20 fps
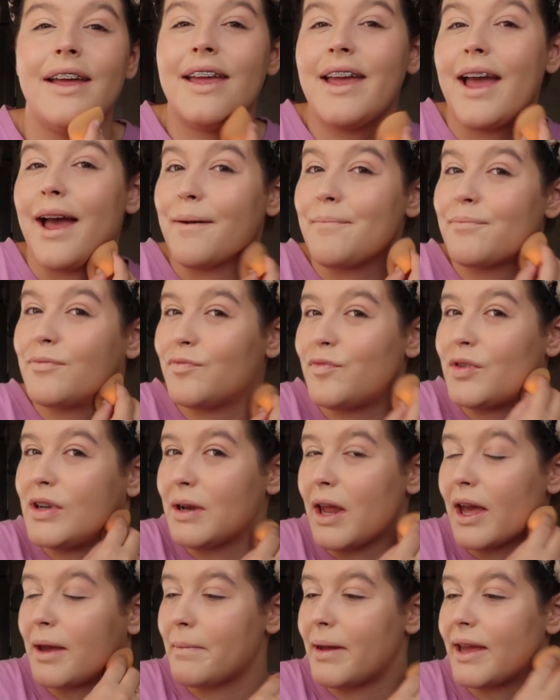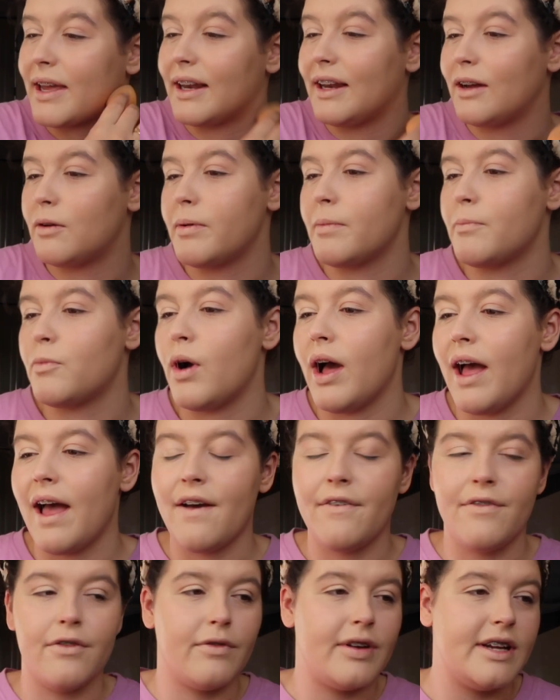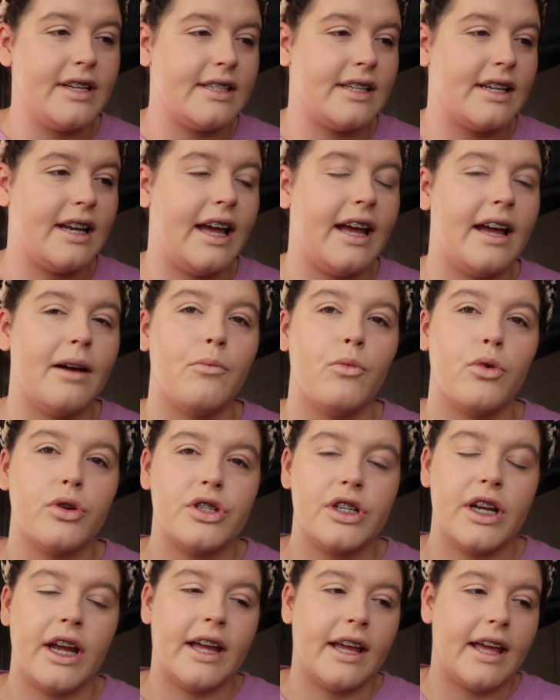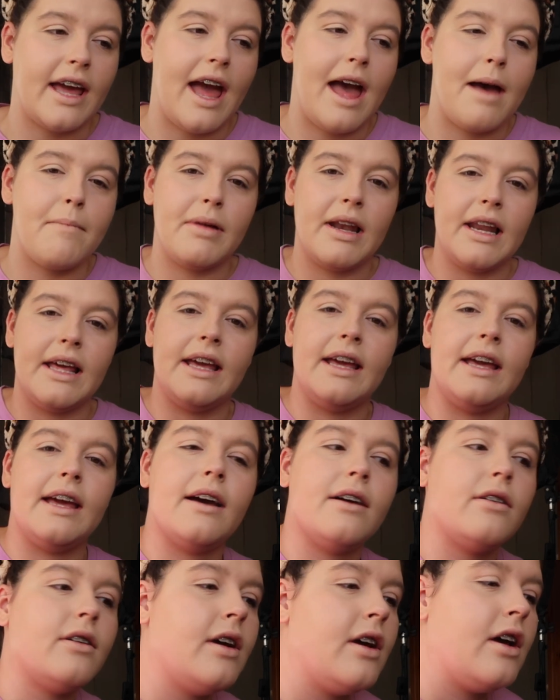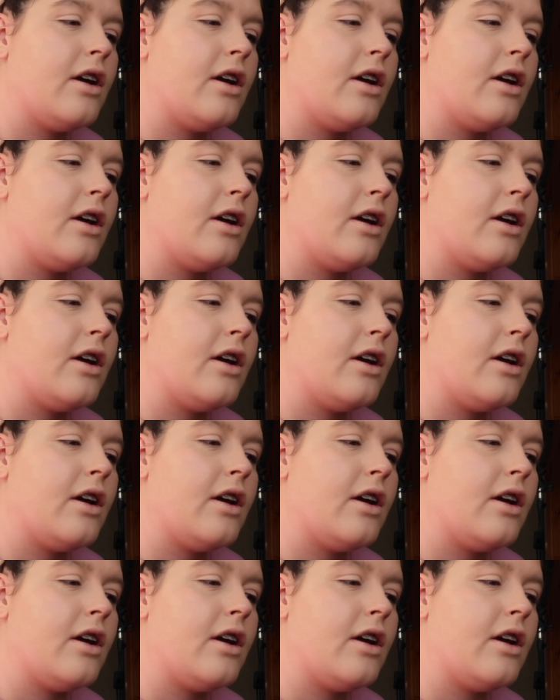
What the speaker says: yeah, I've been like making a little bit more effort recently. I'm watching Emily